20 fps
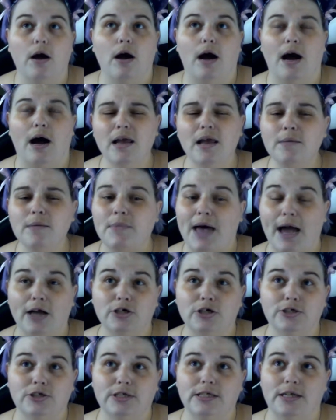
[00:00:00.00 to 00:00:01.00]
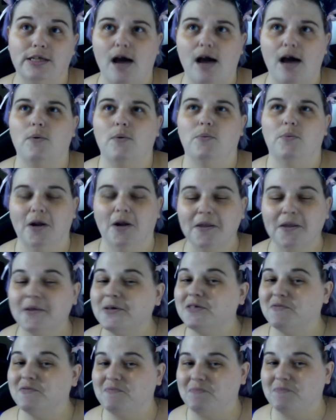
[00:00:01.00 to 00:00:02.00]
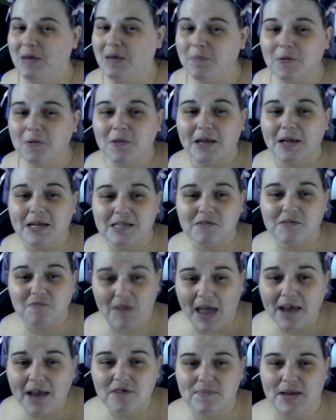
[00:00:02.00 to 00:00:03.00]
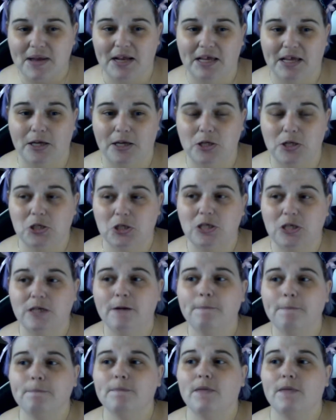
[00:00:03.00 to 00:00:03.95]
I am actually not one of those people that is a fan of medication.